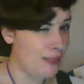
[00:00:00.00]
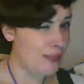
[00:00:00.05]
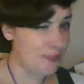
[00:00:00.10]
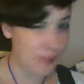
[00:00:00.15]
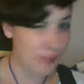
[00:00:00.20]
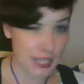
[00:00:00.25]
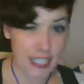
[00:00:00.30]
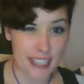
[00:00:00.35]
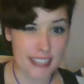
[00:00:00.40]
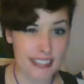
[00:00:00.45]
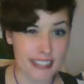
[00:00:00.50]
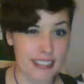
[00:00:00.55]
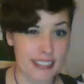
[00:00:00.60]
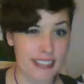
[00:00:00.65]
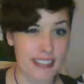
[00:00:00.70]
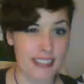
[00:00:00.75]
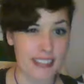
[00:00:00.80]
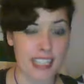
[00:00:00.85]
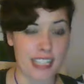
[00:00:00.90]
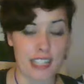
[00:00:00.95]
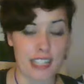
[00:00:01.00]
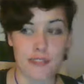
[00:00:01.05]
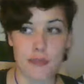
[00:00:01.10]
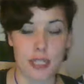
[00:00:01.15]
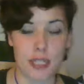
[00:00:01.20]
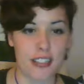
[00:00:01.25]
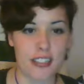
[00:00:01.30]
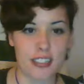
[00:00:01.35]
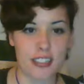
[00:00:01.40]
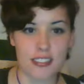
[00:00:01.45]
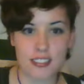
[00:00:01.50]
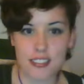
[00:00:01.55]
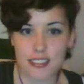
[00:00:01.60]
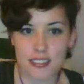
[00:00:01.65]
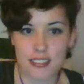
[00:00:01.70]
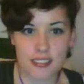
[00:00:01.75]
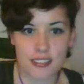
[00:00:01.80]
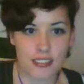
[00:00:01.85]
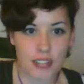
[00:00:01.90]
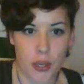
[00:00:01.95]
But Native
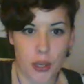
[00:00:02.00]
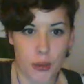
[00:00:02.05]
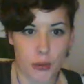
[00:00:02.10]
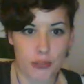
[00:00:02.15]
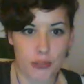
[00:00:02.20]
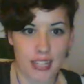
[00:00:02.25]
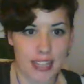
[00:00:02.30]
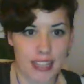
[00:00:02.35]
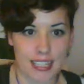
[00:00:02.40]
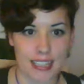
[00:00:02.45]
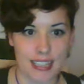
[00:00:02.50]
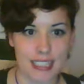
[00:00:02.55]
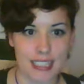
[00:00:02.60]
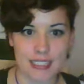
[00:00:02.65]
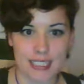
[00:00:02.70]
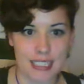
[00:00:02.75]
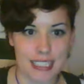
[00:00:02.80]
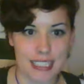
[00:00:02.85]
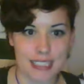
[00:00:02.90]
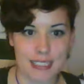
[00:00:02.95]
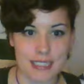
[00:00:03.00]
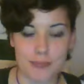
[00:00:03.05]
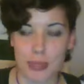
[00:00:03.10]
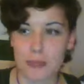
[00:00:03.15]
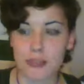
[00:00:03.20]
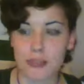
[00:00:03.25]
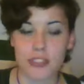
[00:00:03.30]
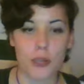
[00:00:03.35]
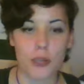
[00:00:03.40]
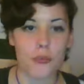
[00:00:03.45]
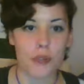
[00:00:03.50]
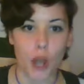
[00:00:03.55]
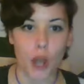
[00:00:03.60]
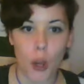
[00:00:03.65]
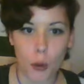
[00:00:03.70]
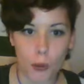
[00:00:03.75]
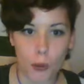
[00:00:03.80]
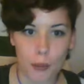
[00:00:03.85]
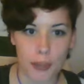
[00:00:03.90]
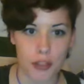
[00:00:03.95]
Americans, no, nothing. People don't
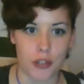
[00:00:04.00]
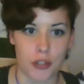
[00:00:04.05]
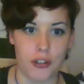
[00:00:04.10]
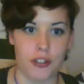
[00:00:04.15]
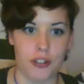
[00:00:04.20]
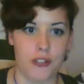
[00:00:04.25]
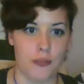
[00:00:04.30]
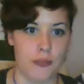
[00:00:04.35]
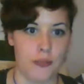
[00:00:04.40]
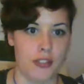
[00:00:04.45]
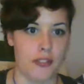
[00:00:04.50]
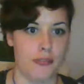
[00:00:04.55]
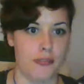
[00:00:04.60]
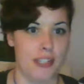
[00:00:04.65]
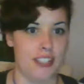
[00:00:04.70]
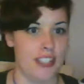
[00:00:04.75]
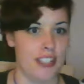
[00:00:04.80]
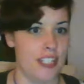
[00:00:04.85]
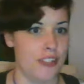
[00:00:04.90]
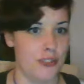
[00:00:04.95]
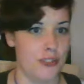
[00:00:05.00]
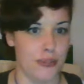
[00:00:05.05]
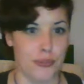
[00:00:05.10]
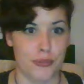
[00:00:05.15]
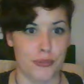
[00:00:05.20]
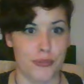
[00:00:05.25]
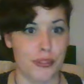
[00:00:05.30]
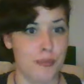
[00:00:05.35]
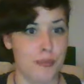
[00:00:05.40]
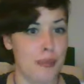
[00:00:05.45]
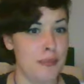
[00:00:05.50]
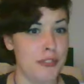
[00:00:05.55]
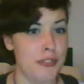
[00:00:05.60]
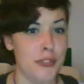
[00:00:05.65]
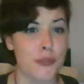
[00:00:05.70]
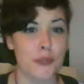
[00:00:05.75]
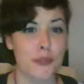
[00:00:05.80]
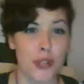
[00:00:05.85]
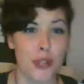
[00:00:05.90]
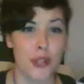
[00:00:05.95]
know about the residential schools. People
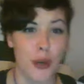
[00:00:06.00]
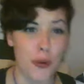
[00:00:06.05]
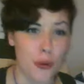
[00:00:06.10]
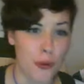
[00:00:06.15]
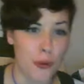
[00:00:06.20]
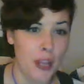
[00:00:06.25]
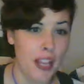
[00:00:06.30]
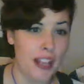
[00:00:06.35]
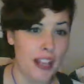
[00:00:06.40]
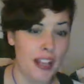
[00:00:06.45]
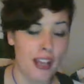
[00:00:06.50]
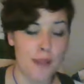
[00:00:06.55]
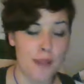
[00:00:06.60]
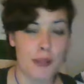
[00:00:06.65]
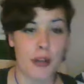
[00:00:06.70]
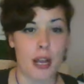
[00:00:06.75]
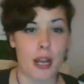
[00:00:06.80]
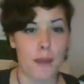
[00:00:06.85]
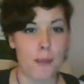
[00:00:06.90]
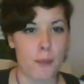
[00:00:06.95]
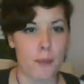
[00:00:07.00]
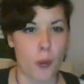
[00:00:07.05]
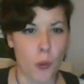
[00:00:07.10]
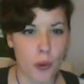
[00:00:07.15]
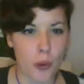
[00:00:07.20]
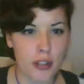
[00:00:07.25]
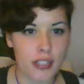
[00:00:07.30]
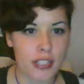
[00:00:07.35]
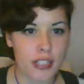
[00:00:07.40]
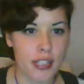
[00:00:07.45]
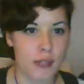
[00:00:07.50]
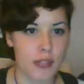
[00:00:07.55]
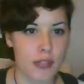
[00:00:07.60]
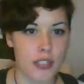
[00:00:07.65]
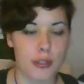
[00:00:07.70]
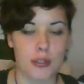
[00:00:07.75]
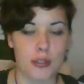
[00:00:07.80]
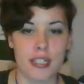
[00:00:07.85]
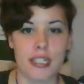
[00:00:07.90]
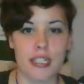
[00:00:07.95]
don't know about how poorly they were
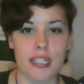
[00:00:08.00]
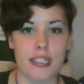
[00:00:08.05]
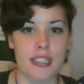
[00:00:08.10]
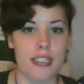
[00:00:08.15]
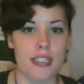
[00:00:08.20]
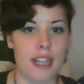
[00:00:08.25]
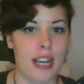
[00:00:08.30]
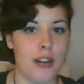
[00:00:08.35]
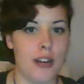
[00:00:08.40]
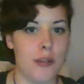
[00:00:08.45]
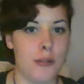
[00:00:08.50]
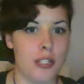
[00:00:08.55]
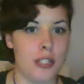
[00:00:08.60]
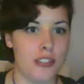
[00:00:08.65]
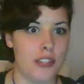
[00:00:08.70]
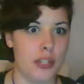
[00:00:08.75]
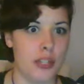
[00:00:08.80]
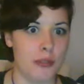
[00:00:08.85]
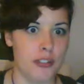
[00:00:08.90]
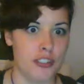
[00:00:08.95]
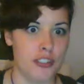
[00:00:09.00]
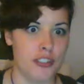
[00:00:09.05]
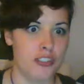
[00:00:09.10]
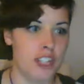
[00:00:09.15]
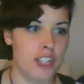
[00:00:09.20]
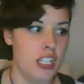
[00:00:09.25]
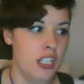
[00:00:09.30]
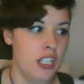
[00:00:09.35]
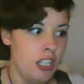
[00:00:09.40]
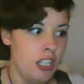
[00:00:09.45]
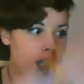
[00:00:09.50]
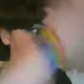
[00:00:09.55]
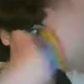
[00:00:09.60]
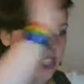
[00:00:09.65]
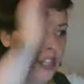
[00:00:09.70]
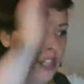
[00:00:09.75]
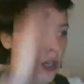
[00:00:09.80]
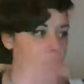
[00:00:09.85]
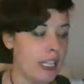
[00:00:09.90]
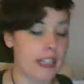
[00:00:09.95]
treated and how much they were just, you
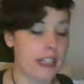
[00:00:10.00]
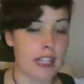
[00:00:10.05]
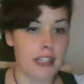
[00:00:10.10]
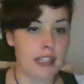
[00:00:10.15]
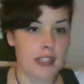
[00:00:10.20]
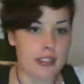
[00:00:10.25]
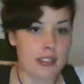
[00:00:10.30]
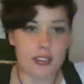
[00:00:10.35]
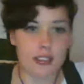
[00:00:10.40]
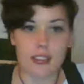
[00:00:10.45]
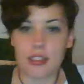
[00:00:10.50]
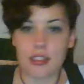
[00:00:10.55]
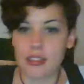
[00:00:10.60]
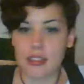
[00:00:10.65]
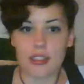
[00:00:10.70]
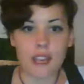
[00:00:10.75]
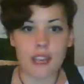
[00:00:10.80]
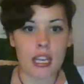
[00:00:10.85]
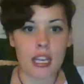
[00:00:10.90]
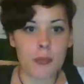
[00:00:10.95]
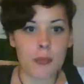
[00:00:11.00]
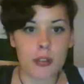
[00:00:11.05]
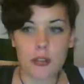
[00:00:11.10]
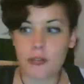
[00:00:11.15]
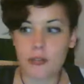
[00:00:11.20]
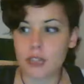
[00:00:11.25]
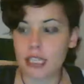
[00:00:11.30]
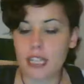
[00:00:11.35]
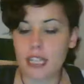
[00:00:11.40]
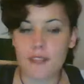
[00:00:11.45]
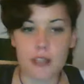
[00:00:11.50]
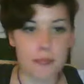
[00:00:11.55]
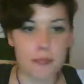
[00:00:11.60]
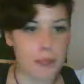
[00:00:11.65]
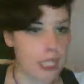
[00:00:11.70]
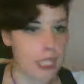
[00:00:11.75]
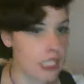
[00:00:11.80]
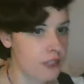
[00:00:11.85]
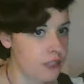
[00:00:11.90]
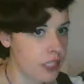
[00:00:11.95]
know, like they were living
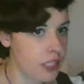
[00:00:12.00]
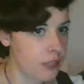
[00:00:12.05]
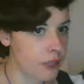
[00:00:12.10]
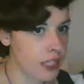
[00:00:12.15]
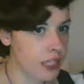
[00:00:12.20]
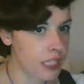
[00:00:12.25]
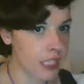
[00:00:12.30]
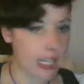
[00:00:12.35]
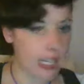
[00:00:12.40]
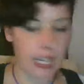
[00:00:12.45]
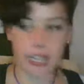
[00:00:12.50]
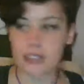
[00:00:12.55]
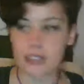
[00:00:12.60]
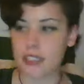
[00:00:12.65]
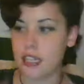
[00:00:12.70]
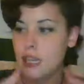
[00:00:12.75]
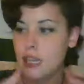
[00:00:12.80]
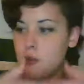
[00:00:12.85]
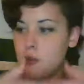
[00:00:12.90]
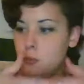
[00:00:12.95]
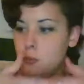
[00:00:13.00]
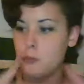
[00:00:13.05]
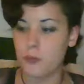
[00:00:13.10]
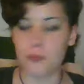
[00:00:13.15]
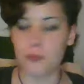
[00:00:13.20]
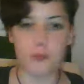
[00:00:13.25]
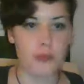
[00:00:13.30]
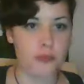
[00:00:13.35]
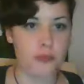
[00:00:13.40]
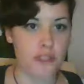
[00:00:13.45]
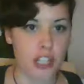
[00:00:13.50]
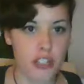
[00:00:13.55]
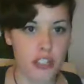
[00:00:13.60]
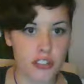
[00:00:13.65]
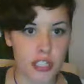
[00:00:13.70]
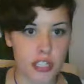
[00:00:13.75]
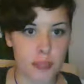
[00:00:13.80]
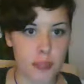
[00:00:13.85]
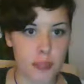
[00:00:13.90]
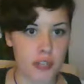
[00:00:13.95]
peacefully with the land. They were
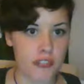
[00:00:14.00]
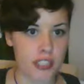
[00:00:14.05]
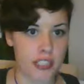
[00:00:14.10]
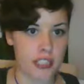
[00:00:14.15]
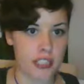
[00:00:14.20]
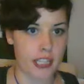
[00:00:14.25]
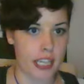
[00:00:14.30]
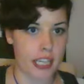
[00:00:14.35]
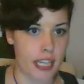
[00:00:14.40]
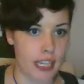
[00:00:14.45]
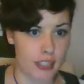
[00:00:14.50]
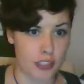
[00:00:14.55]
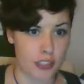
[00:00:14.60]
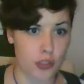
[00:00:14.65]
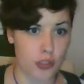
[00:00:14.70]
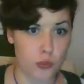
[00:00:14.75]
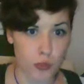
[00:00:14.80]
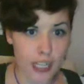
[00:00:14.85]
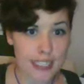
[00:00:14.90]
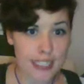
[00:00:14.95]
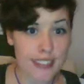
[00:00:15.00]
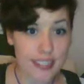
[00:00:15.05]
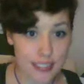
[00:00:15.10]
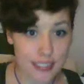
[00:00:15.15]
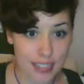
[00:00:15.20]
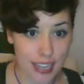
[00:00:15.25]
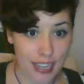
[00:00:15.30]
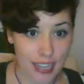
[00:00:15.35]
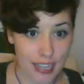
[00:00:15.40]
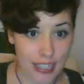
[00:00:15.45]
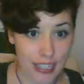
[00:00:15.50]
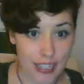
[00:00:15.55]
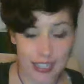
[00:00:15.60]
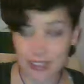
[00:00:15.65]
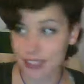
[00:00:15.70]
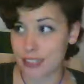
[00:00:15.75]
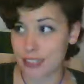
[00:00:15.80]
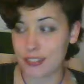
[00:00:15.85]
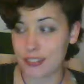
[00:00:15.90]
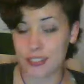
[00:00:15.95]
functioning perfectly, they had great society,
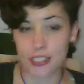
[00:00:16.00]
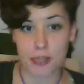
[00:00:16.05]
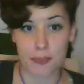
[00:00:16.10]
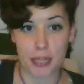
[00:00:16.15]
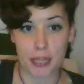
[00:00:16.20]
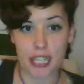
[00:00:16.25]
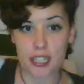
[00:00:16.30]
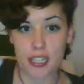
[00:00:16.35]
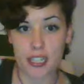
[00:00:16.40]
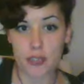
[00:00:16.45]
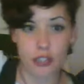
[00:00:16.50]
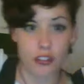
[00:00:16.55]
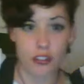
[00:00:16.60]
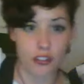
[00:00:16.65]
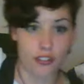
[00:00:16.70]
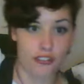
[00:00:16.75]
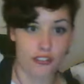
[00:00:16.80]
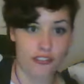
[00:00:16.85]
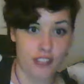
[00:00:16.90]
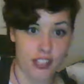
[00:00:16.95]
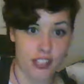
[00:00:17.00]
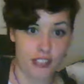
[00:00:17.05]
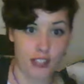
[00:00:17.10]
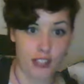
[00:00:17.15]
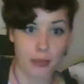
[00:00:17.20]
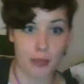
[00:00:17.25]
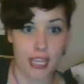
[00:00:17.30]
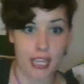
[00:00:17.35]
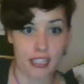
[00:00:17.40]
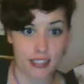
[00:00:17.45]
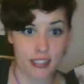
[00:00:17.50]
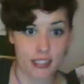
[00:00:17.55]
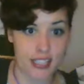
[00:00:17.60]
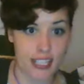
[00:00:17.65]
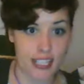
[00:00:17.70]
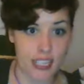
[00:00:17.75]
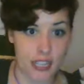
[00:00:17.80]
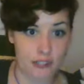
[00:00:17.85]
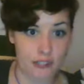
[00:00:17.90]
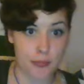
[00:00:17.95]
and then Europeans with all their fucked up, hey, let's
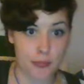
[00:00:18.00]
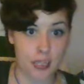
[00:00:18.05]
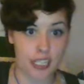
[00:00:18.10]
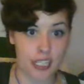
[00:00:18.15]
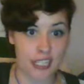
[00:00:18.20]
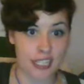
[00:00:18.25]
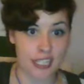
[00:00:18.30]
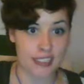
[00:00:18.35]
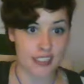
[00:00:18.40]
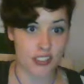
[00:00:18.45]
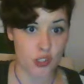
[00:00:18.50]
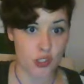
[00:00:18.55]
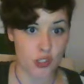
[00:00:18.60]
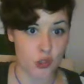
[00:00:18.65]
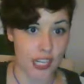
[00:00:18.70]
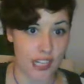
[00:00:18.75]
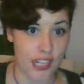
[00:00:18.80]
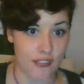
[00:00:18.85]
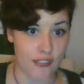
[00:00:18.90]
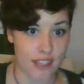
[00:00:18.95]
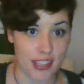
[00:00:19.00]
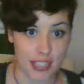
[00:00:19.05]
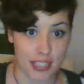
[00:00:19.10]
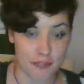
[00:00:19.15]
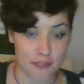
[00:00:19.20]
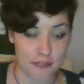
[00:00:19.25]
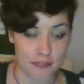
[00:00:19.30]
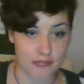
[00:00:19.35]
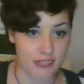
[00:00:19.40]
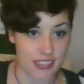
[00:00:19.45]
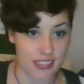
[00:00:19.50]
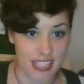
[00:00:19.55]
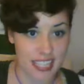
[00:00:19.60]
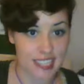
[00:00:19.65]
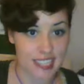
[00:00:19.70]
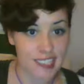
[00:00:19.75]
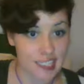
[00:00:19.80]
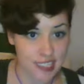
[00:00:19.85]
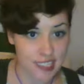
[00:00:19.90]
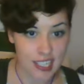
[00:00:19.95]
kill everybody and destroy
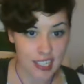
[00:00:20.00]
everythingness,